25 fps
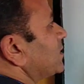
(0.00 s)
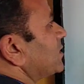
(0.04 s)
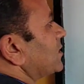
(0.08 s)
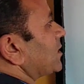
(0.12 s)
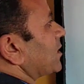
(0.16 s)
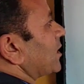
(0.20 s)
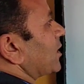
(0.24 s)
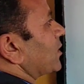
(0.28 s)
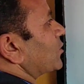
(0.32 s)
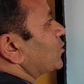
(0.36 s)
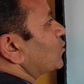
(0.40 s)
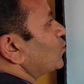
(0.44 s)

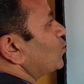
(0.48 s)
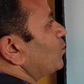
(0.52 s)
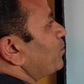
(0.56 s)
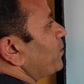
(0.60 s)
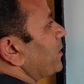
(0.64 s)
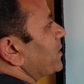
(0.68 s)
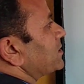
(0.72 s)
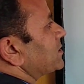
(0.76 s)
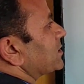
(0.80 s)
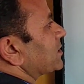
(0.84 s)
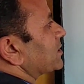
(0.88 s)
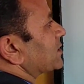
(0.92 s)
There are two
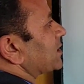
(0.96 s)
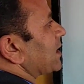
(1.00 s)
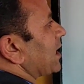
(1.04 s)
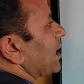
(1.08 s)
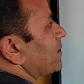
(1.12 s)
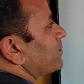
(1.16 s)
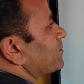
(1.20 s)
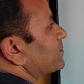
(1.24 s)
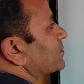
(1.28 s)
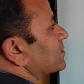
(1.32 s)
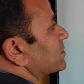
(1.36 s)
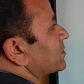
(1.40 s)
basic
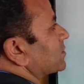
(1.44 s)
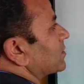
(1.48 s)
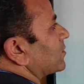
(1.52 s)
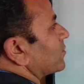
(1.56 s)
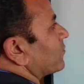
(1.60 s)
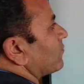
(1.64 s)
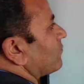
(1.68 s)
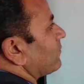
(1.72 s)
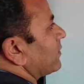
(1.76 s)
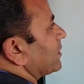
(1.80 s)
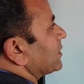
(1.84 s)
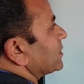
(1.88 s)
types.
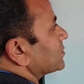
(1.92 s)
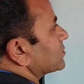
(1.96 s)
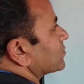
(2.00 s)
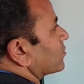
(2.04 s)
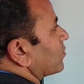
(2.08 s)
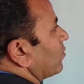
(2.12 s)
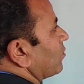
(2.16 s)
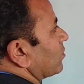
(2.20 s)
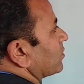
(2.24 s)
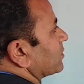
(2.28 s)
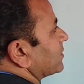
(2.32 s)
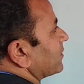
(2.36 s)
One is
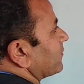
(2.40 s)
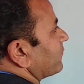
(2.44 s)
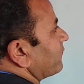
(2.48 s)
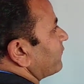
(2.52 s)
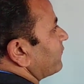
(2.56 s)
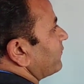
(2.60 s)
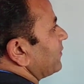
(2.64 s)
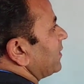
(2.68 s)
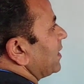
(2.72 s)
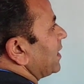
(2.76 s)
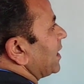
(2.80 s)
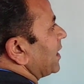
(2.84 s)
called the
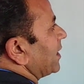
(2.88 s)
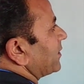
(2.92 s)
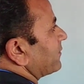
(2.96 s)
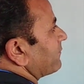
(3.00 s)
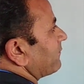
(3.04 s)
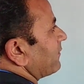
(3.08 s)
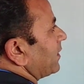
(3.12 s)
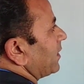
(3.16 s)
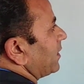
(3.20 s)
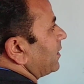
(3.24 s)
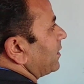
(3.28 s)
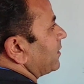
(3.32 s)
fillet
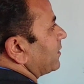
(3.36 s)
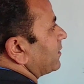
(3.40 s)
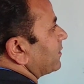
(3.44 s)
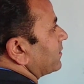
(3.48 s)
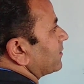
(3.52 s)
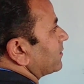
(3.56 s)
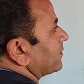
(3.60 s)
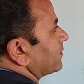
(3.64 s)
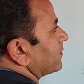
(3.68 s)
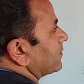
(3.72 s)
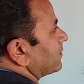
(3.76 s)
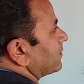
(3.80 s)
weld.